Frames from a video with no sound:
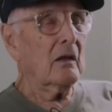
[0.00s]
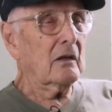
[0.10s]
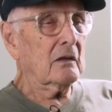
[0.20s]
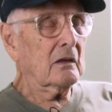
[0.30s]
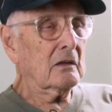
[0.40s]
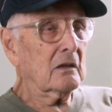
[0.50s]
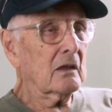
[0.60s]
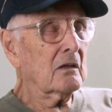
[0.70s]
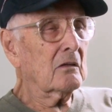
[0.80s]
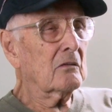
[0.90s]

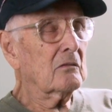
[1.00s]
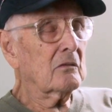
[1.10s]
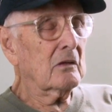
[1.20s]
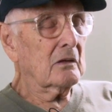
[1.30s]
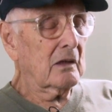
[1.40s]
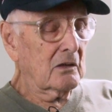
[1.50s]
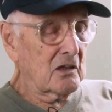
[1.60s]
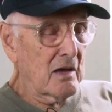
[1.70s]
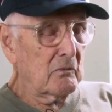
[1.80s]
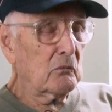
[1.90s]
At that
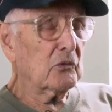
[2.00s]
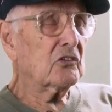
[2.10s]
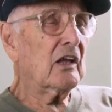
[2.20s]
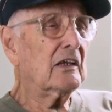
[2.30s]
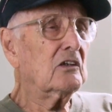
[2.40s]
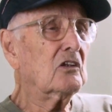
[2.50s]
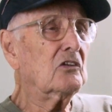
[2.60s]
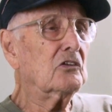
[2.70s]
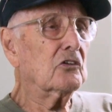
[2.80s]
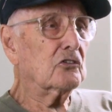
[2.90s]
time, I was
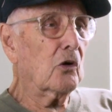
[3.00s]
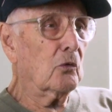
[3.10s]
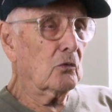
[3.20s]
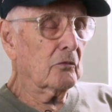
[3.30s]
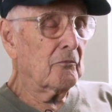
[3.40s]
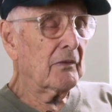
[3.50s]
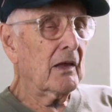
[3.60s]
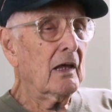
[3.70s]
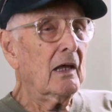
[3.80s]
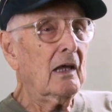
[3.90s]
19 years old,
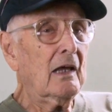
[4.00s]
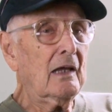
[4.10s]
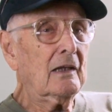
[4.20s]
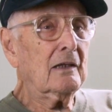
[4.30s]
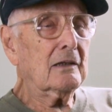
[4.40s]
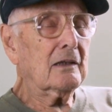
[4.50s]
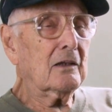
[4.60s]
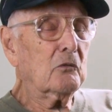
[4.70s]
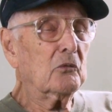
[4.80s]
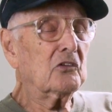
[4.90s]
and
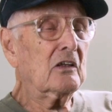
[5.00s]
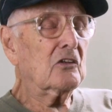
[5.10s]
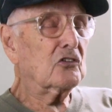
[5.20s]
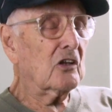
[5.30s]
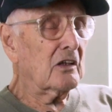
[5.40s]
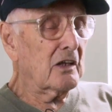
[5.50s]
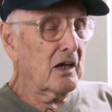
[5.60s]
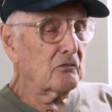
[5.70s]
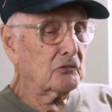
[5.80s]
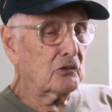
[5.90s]
it was on a Sunday
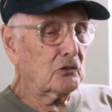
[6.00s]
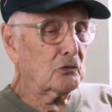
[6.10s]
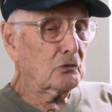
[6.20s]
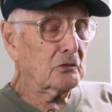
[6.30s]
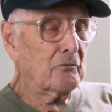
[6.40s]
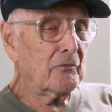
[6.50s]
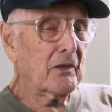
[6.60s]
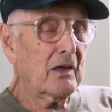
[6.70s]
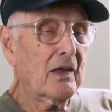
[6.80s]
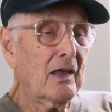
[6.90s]
afternoon,
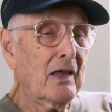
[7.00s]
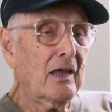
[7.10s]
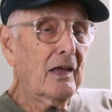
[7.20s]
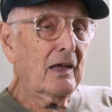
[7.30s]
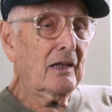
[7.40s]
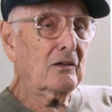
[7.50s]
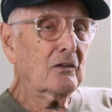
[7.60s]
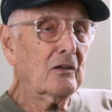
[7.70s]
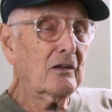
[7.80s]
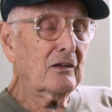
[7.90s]

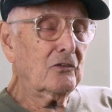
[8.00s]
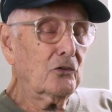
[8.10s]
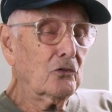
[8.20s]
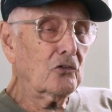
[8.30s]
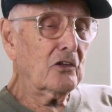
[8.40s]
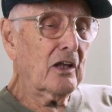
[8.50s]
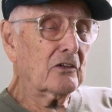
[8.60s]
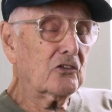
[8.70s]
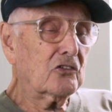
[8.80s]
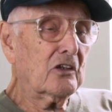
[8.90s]
and usually
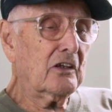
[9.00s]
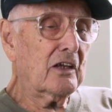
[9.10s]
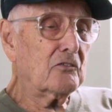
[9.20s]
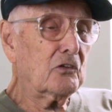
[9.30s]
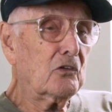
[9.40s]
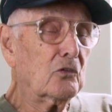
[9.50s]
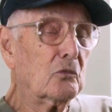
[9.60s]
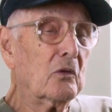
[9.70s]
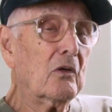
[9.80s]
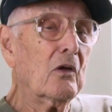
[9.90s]
on a Sunday
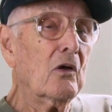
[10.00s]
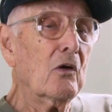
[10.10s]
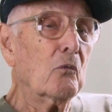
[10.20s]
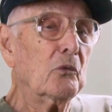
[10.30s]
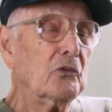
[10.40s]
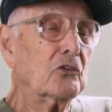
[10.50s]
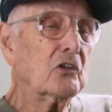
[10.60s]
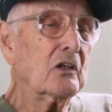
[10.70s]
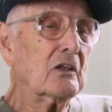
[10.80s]
afternoon, we used to